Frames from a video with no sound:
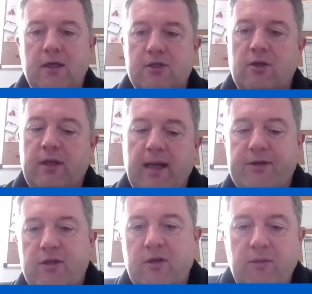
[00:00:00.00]
So the
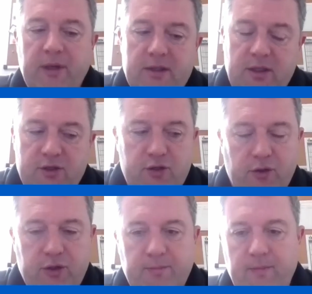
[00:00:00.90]
electrical company is
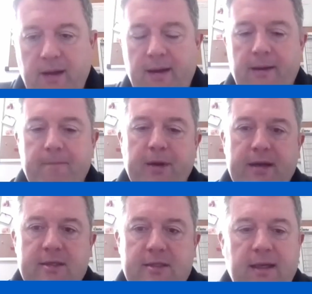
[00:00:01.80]
construction
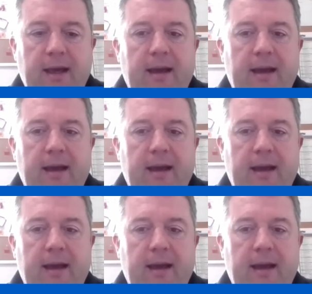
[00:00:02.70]
based,